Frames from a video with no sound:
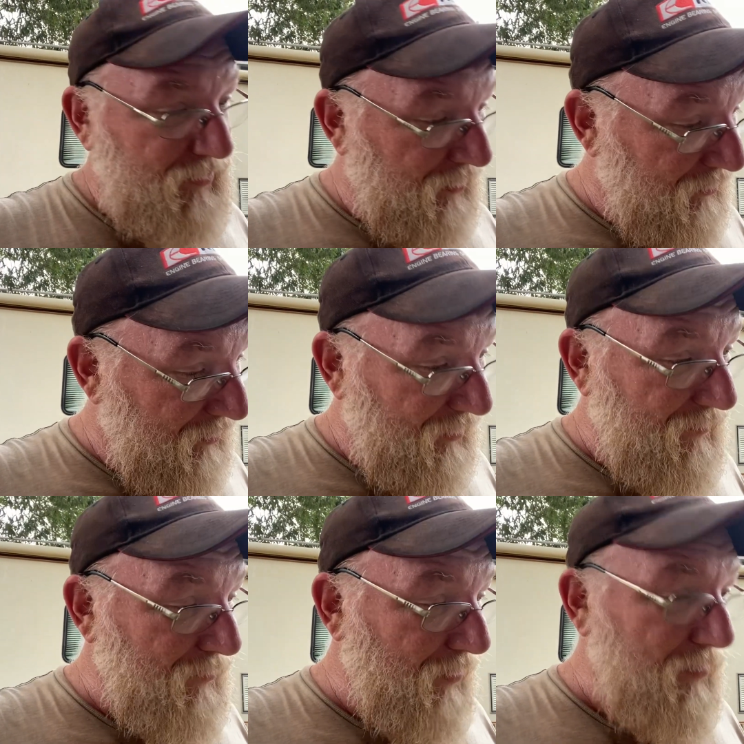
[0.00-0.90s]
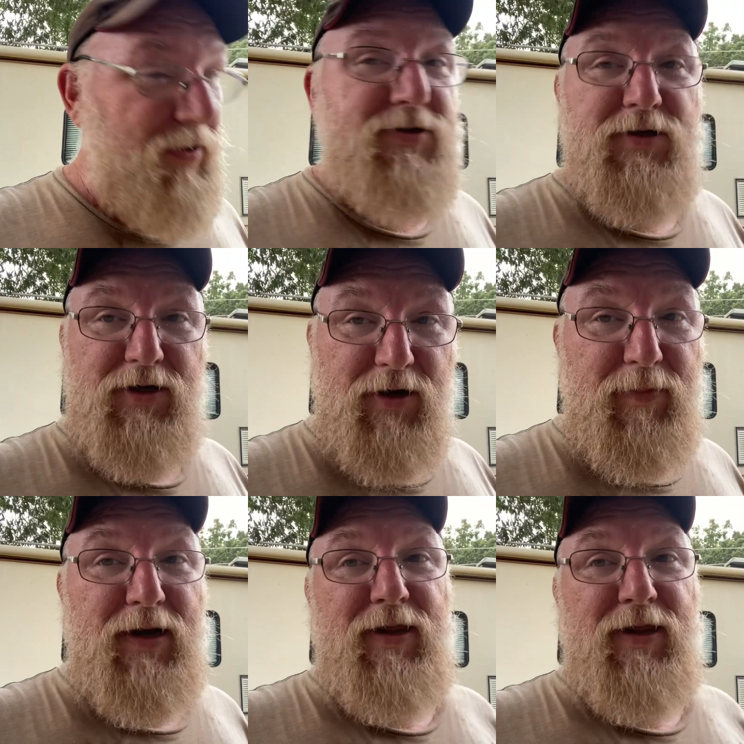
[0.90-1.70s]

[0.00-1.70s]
So if you want it, you need to go back to